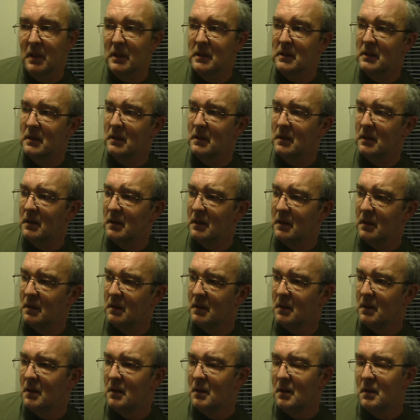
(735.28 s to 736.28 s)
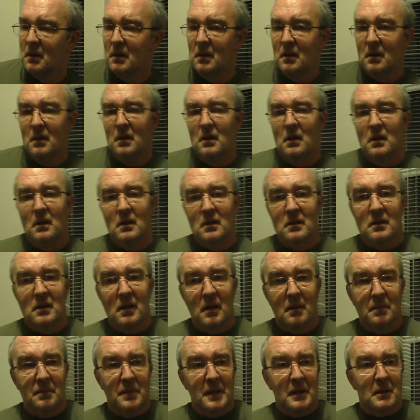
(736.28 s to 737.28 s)
basically. So
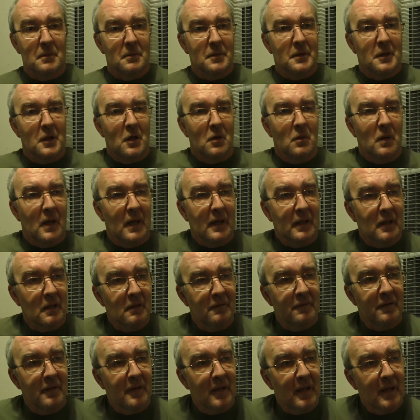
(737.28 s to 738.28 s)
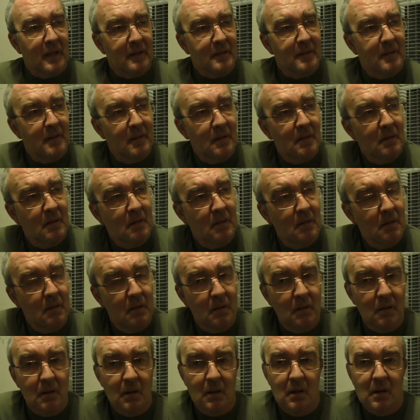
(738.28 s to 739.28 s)
I'll pick up a new handle for that.
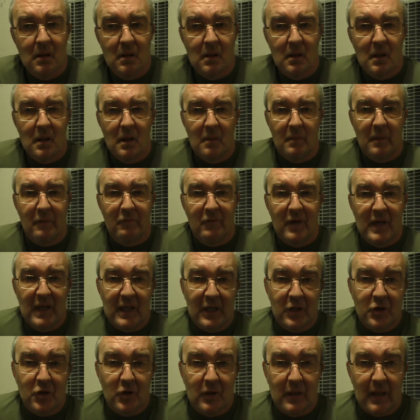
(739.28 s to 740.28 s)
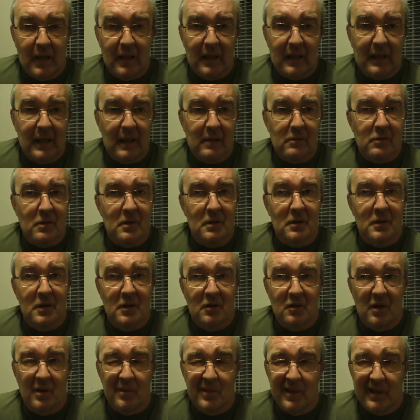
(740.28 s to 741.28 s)
I mean, really, I should get the council to
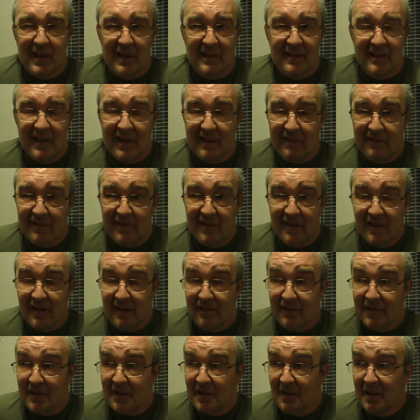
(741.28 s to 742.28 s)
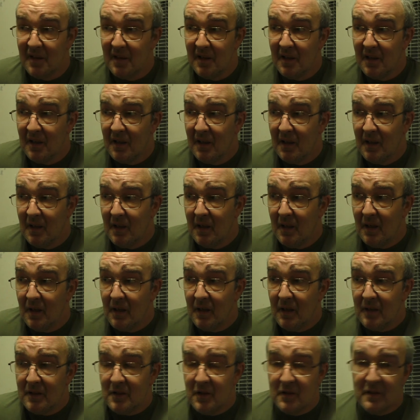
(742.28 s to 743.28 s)
do it, but they take forever.
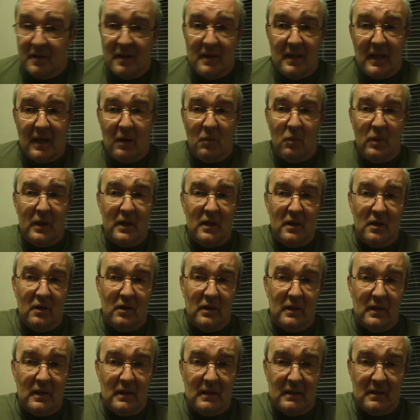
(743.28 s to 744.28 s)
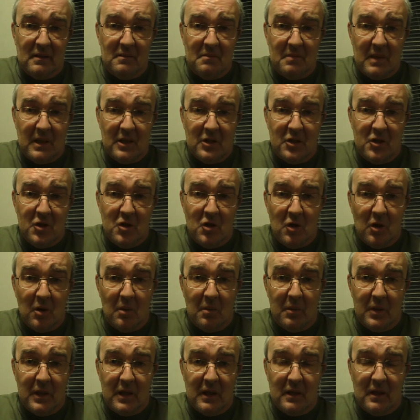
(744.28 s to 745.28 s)
It's just that window, it's
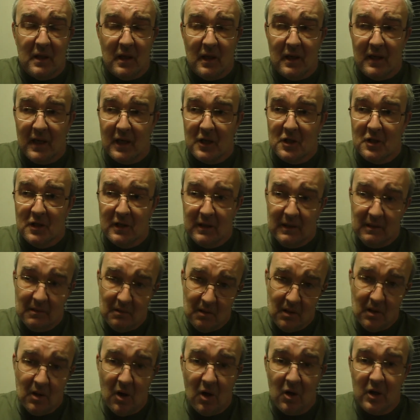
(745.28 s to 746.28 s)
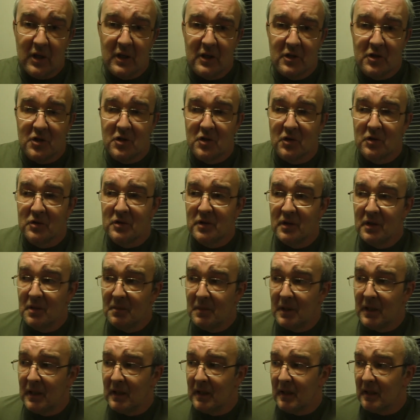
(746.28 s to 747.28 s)
shut, but you can't actually lock it shut at the
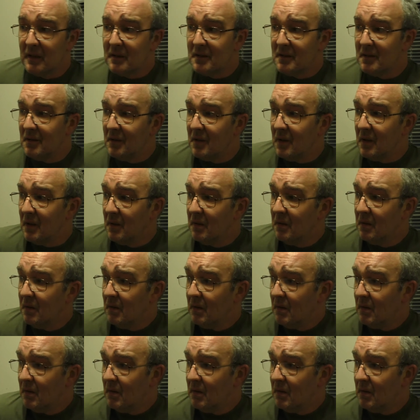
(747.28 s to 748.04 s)
minute, that's all.